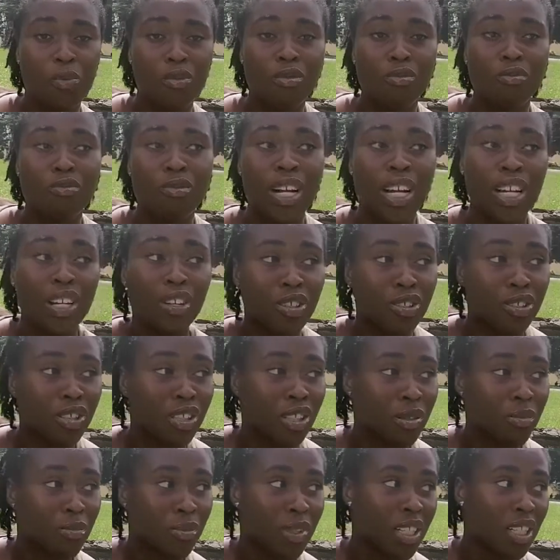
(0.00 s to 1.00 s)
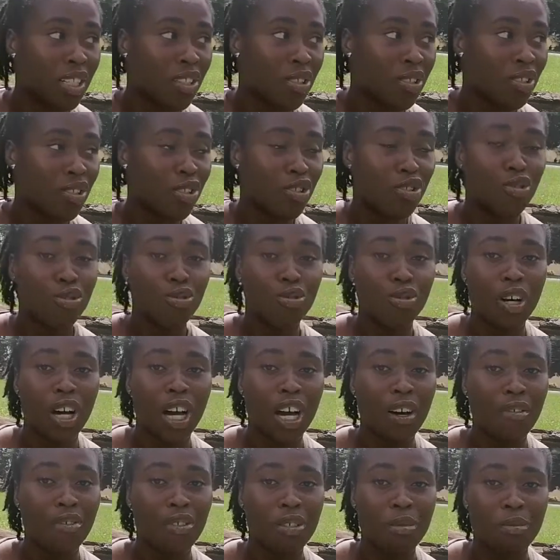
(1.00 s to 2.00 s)
when you're doing mini twist, you don't
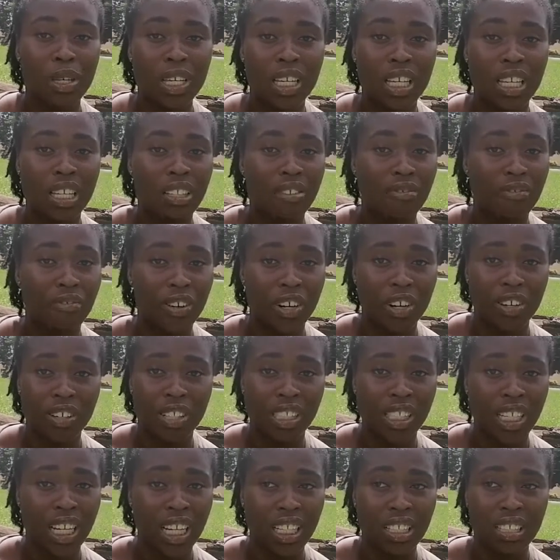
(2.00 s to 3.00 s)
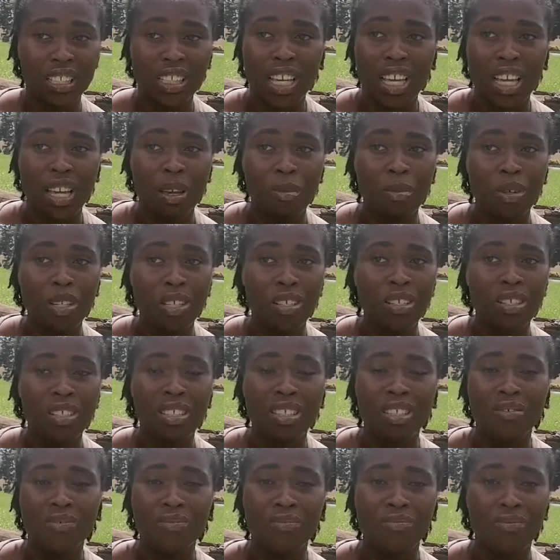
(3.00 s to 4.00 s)
have to make it very tight. Mini twist
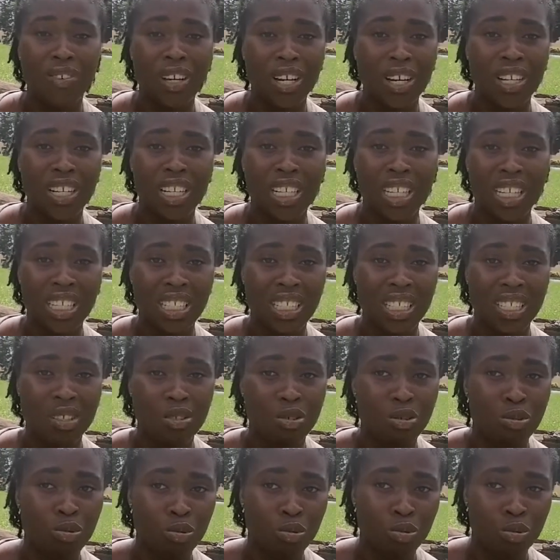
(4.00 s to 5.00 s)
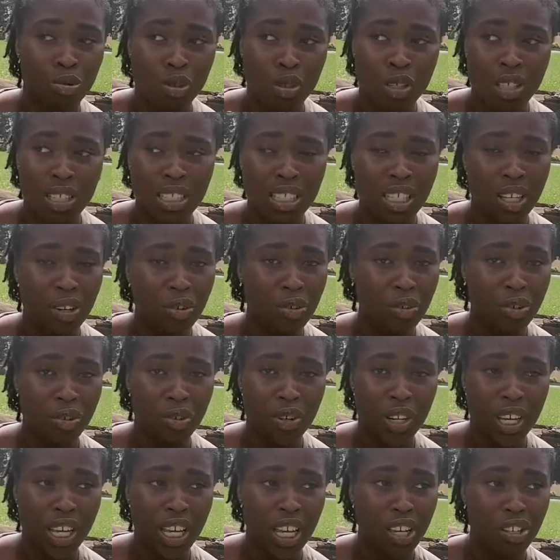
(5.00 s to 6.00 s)
is very easy to stay on
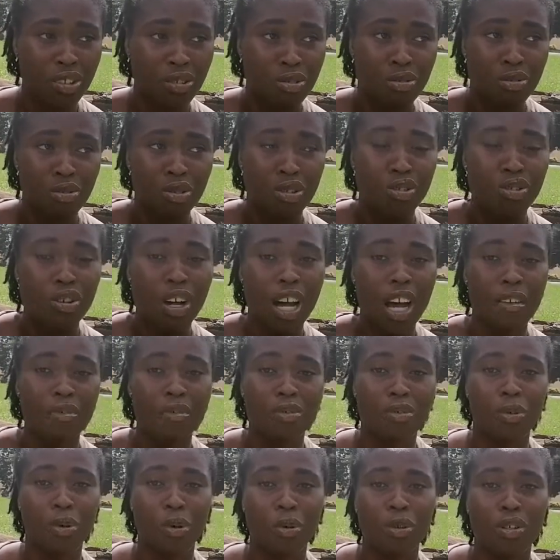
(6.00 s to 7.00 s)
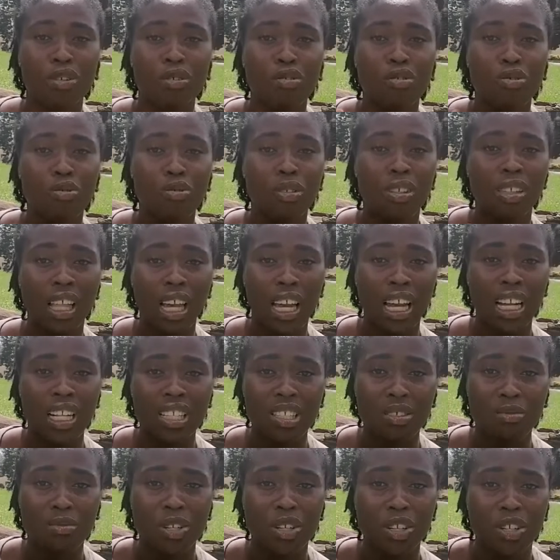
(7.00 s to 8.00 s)
your hair, so you don't have to hold it so tight
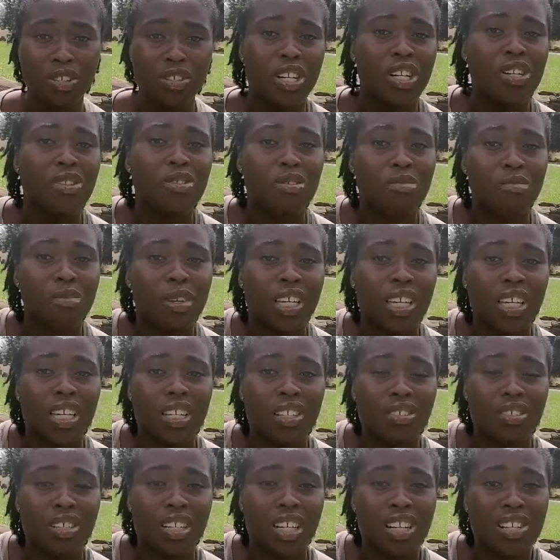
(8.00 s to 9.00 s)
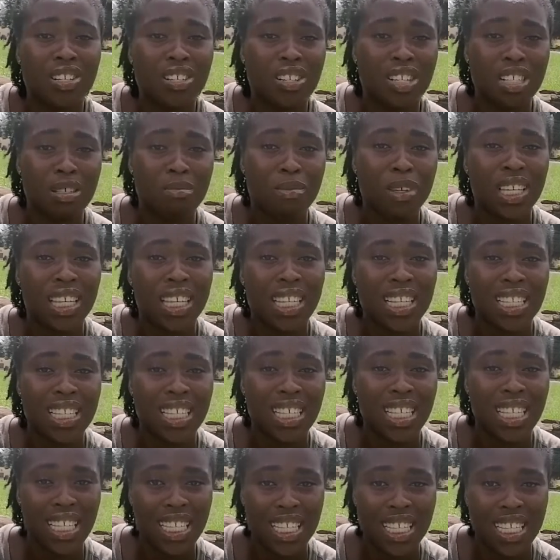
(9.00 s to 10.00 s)
when you're trying to make it. You can just make it
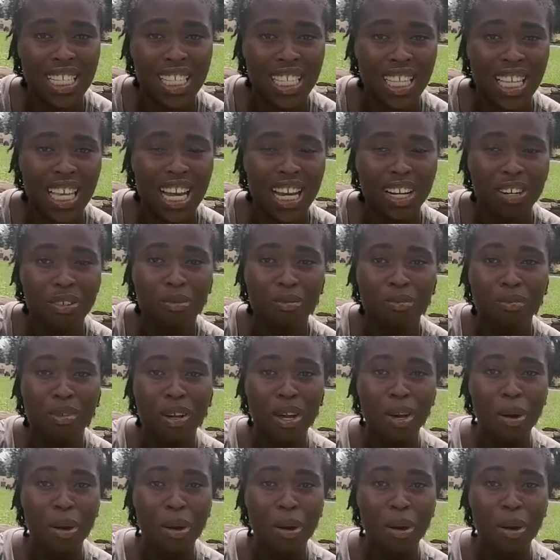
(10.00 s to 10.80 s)
easy and you